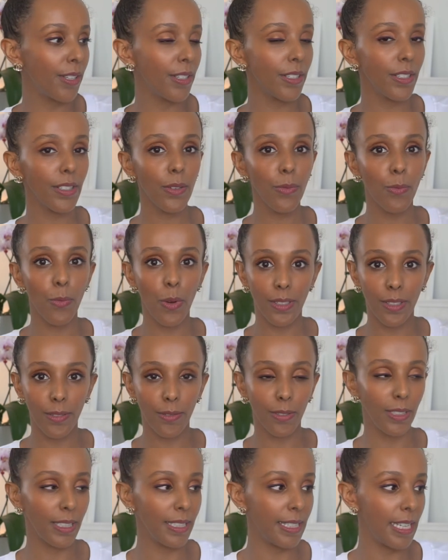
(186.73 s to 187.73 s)
This is a
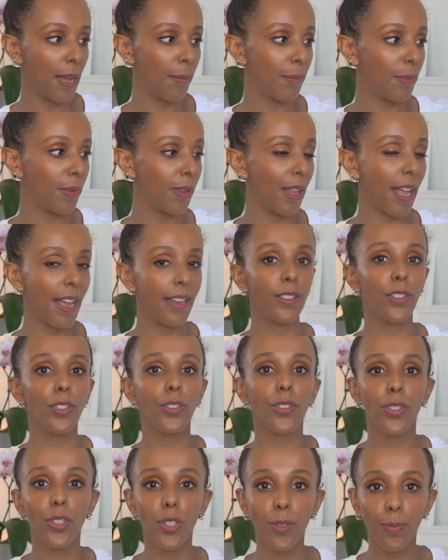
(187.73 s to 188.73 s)
wonderful example and
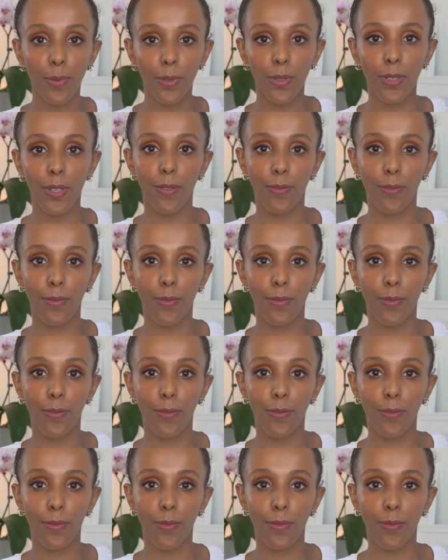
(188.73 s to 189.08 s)
super